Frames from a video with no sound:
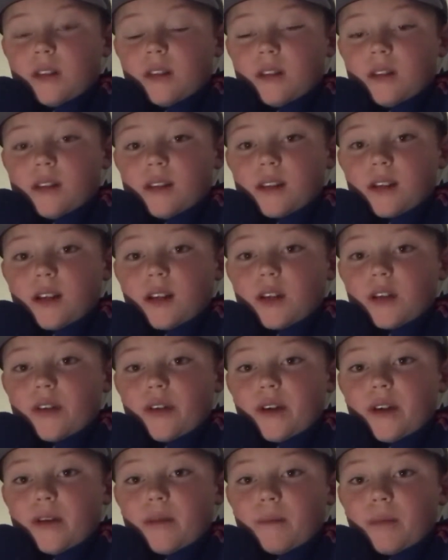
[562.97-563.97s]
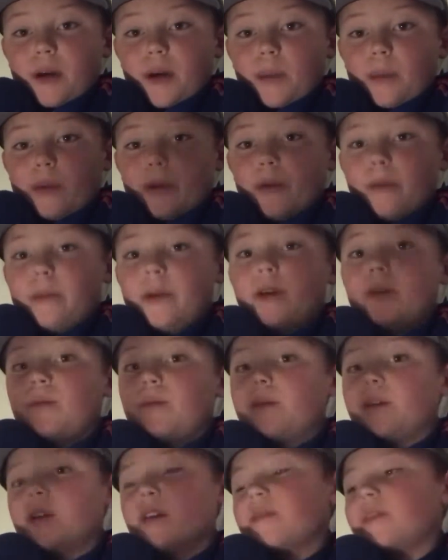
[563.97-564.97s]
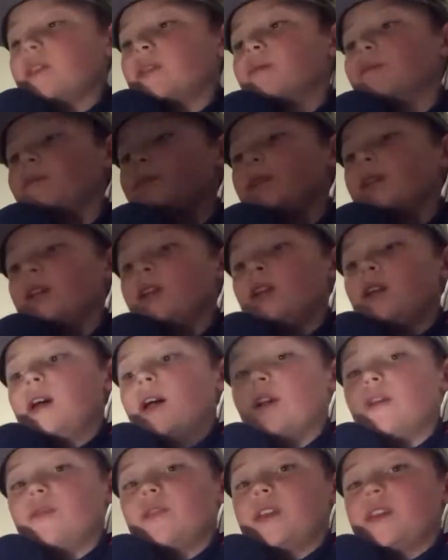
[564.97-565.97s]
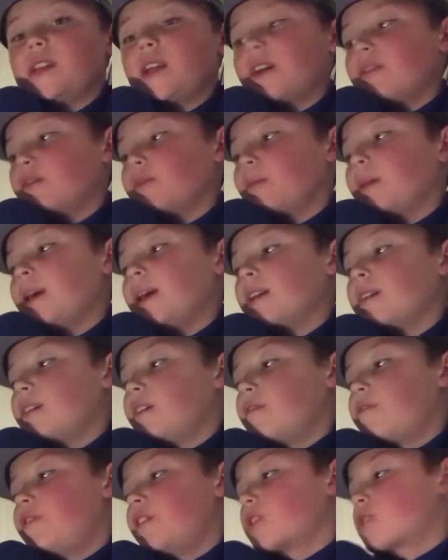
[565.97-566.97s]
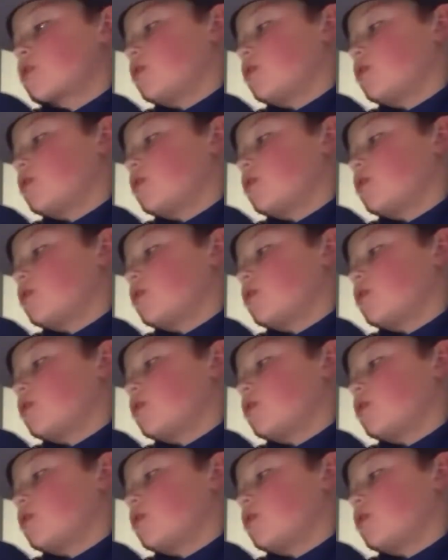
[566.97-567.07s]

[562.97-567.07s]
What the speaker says: He's not green and purple, but whatever. I don't think they ever made an official